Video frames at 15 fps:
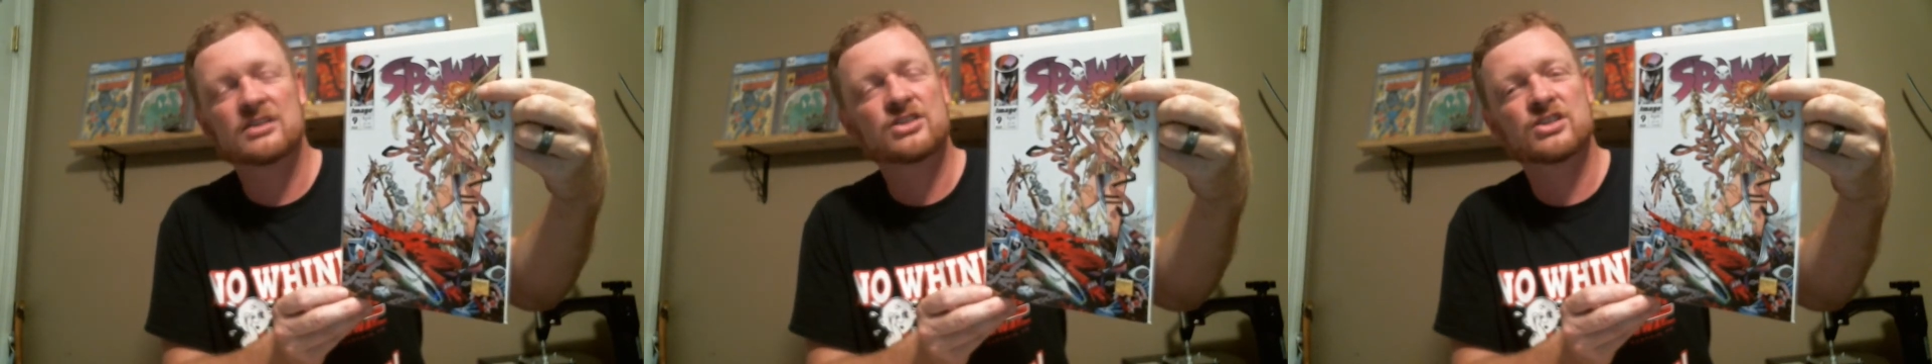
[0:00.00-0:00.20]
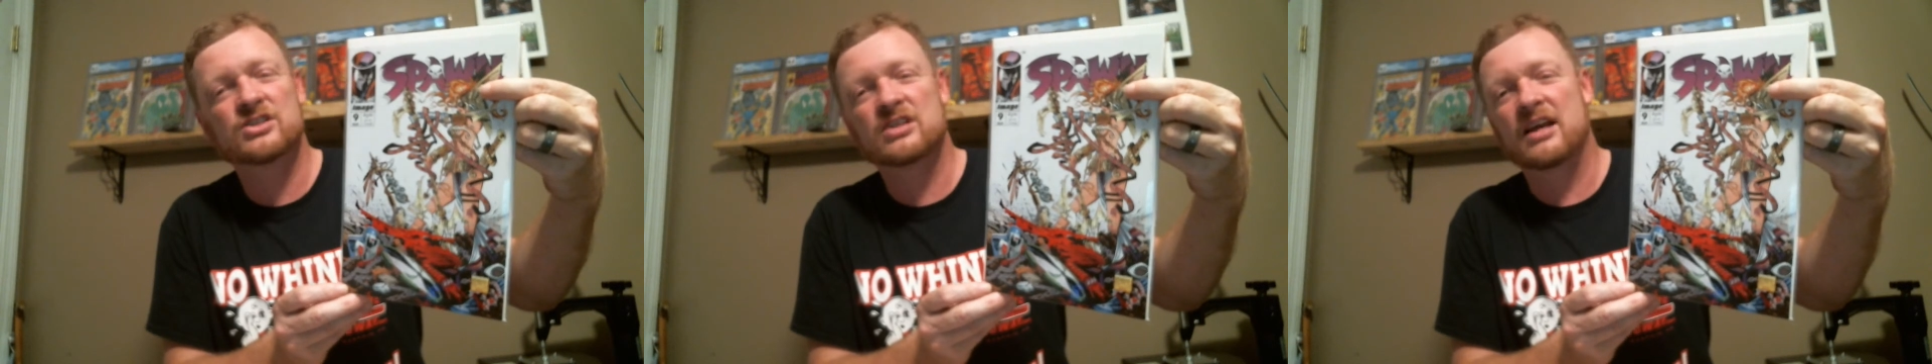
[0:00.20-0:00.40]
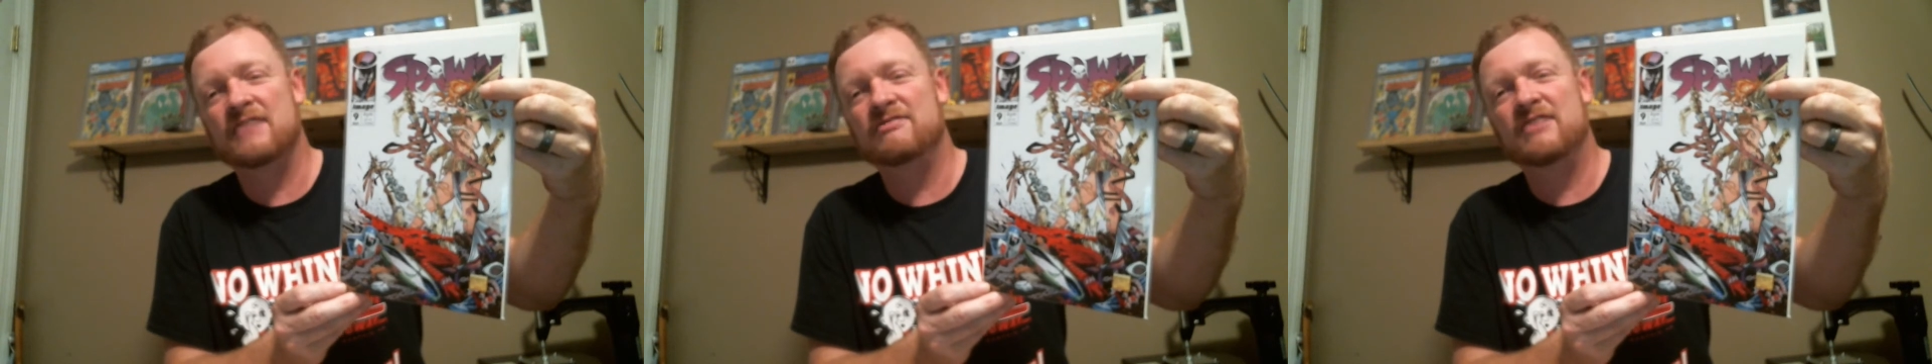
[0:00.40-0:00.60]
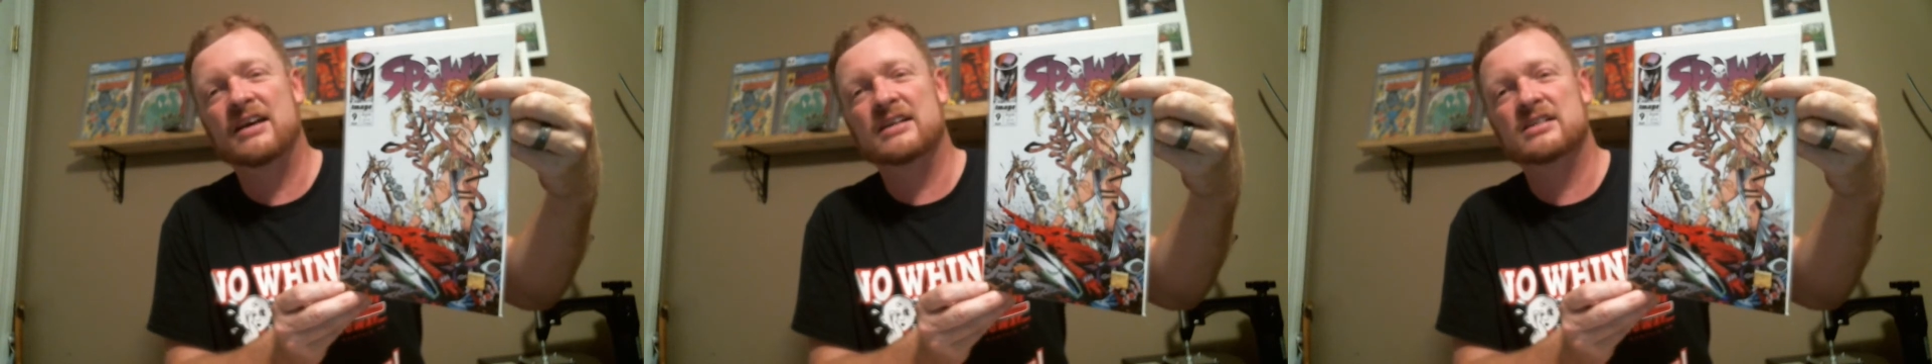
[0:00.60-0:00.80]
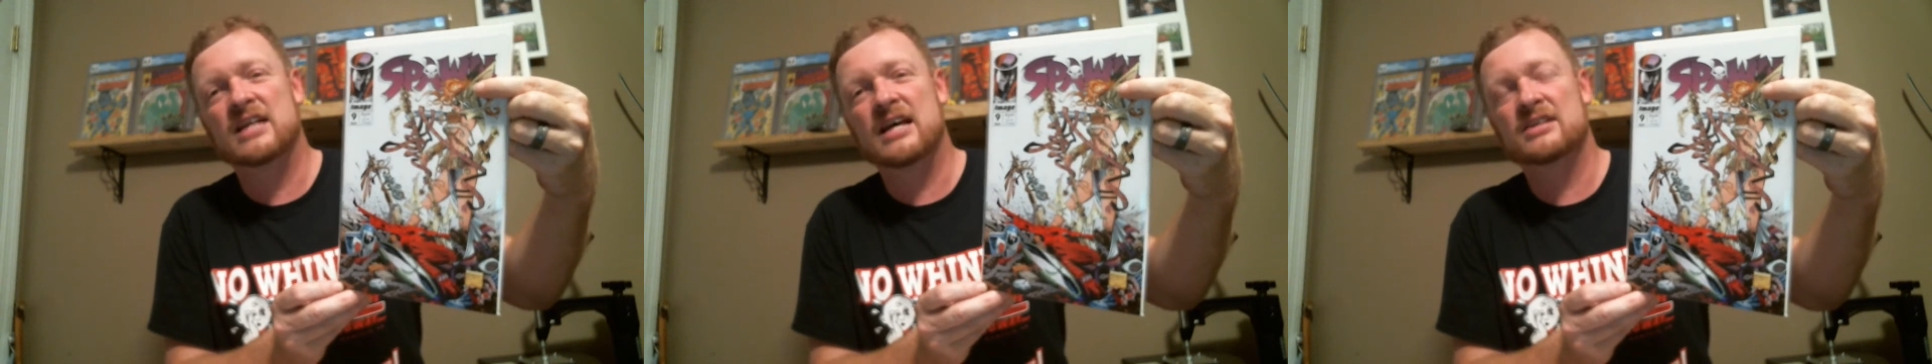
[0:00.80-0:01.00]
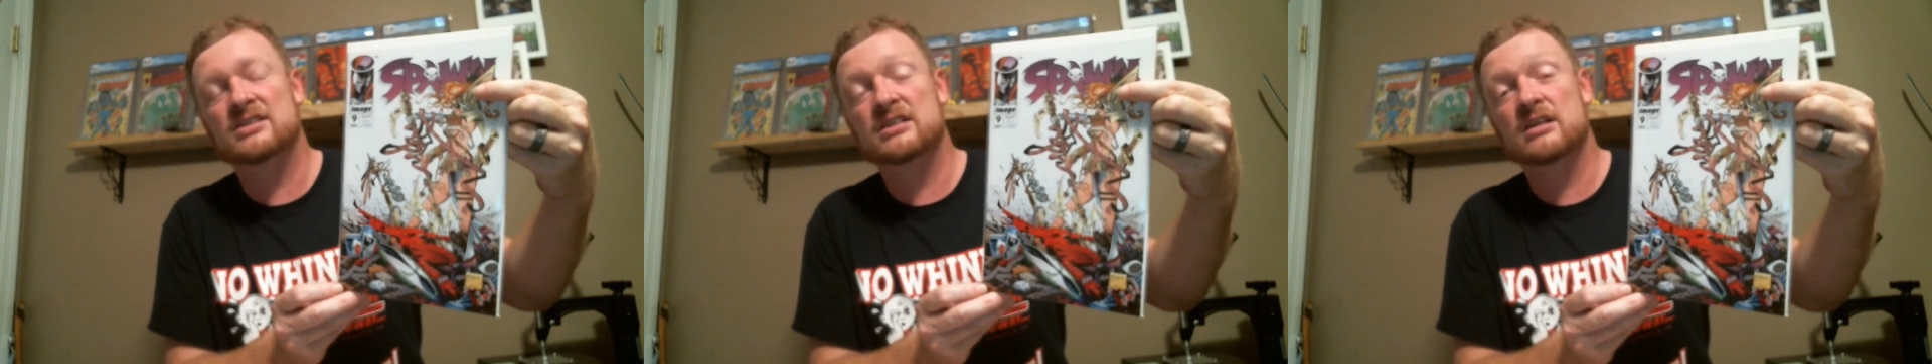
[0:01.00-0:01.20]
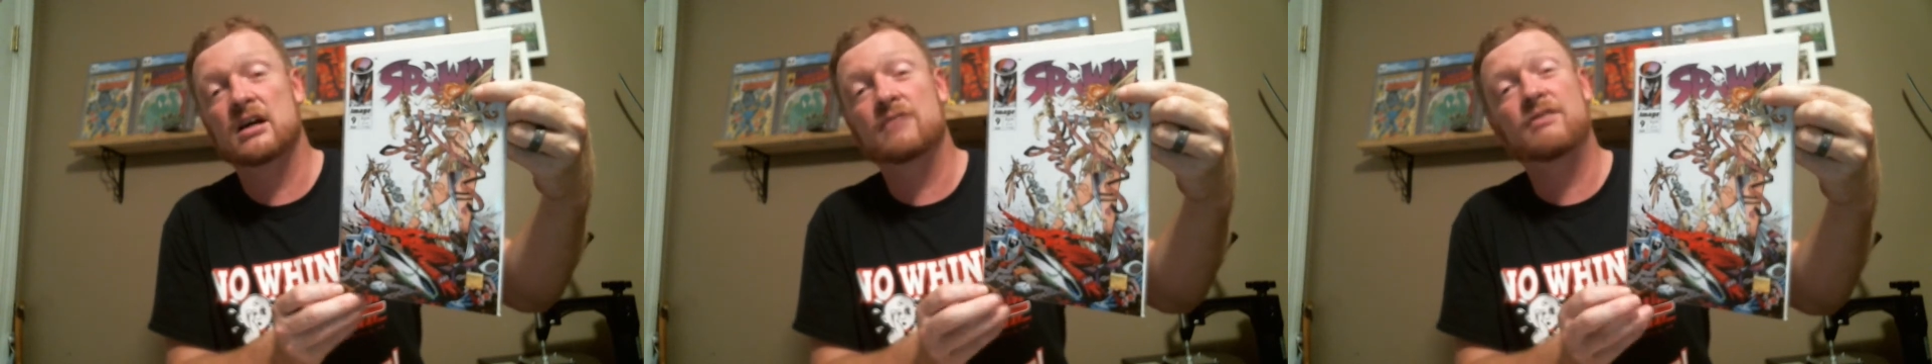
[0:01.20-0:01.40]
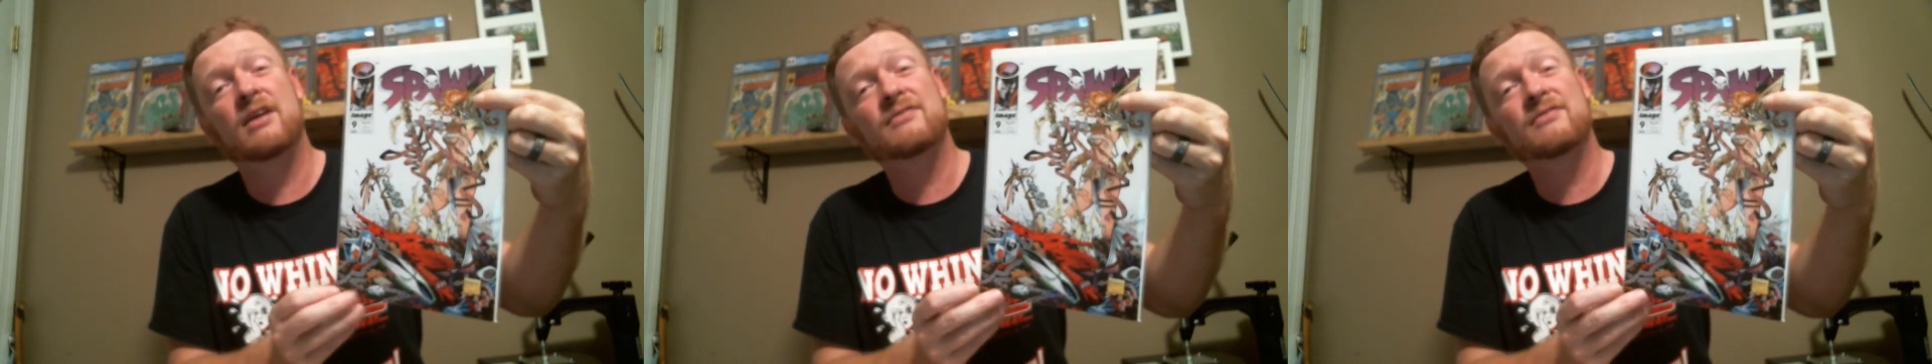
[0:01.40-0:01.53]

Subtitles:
just a fantastic cover.